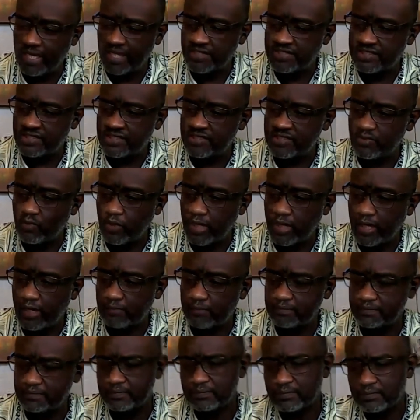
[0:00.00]
There's one
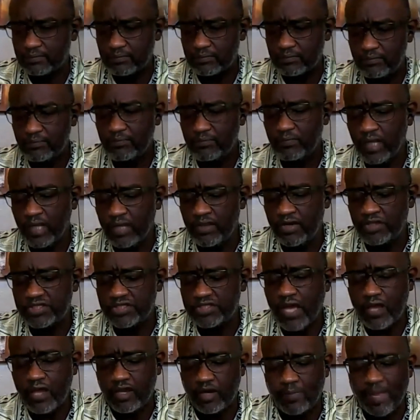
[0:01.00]
instance where
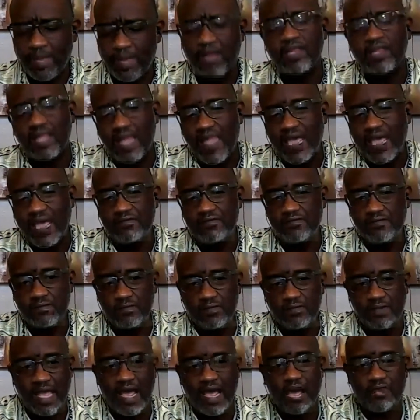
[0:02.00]
they're talking
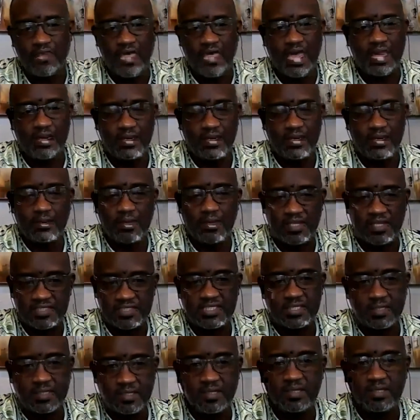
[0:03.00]
about life now
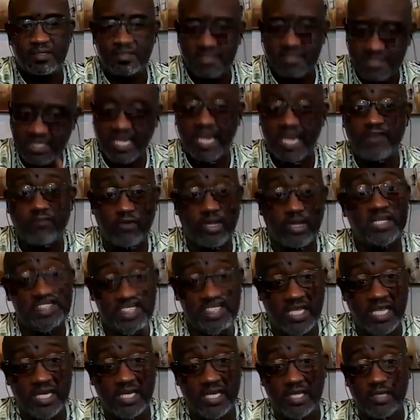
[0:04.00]
that
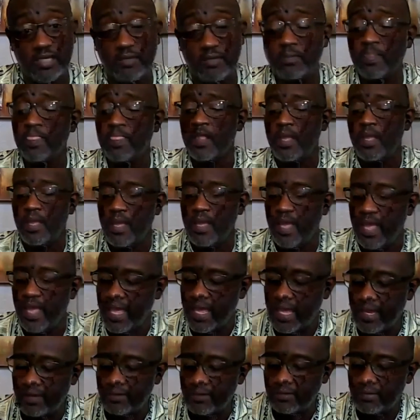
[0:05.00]
slavery has
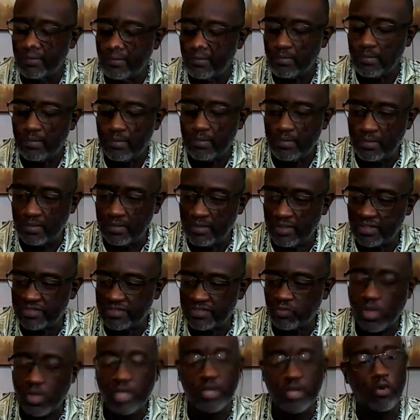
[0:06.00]
ended, and
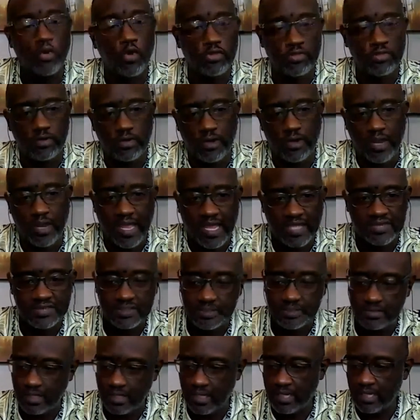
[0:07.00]
this one
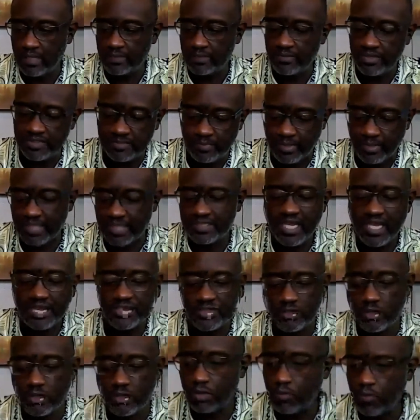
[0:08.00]
Northerner asks
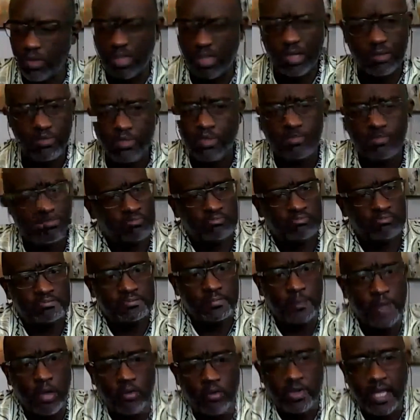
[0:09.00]
this plantation owner,
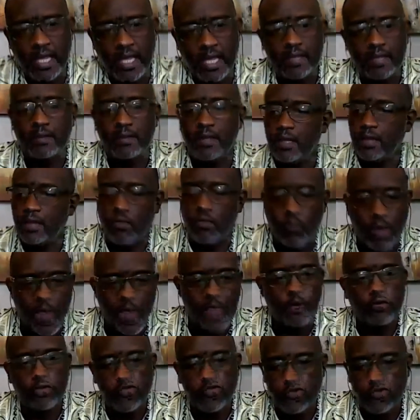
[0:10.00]
well,
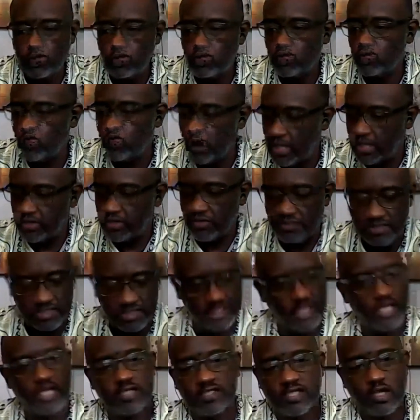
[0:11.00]
okay, why don't
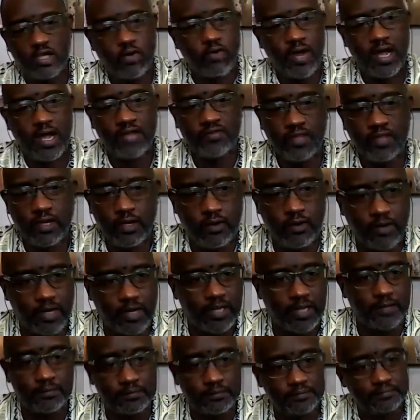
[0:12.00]
you and your sons
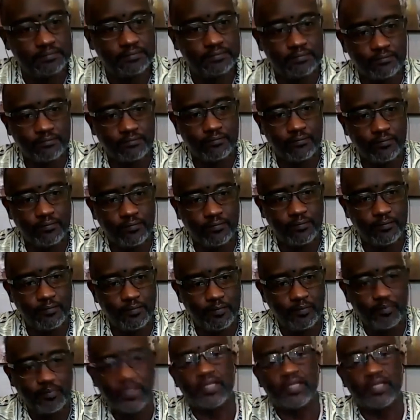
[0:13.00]
go out there and